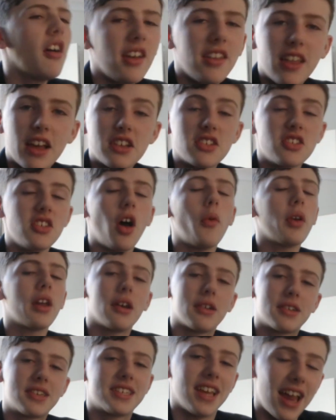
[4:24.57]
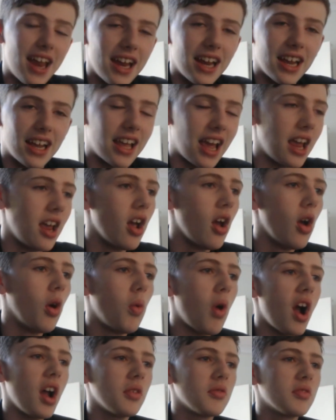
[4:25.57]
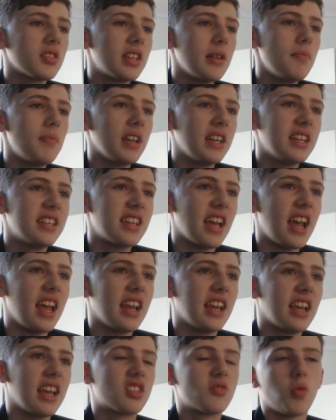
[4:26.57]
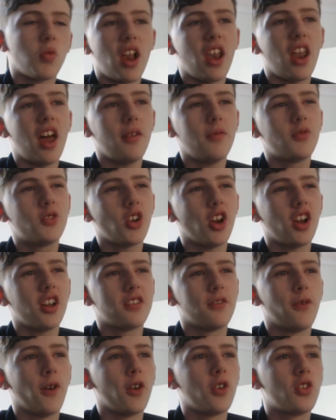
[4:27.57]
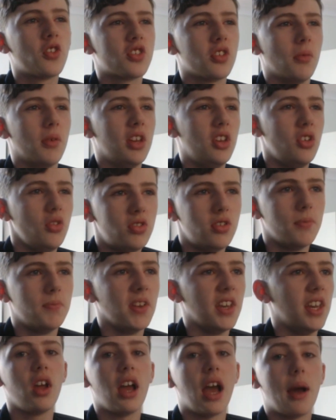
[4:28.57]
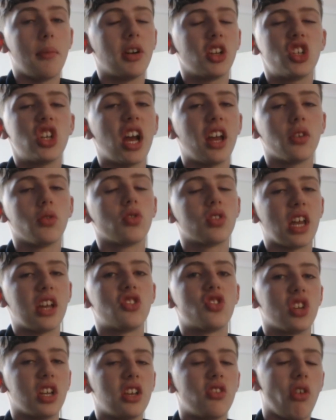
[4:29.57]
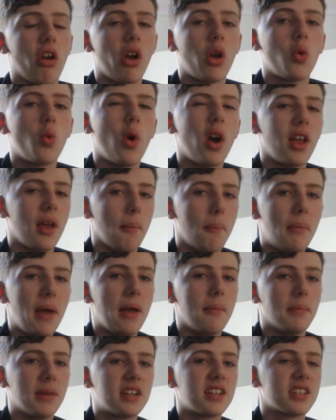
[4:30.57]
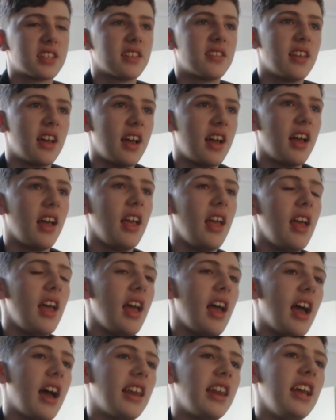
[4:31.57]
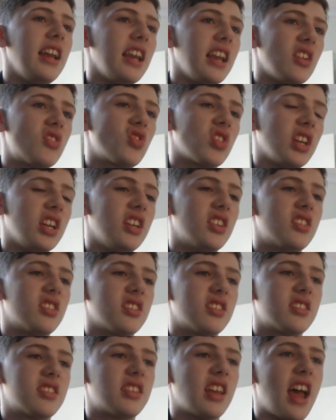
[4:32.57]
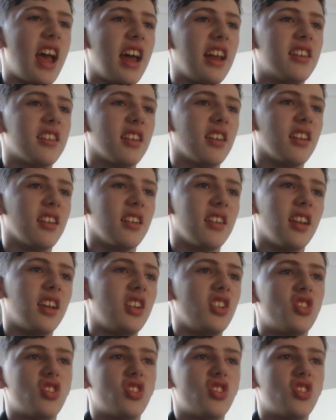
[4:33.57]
That's not what I was saying, okay? What I was simply saying is, well, I'm trying to focus on my YouTube videos, and my channel's actually growing quite a bit because of that. And he literally said, like,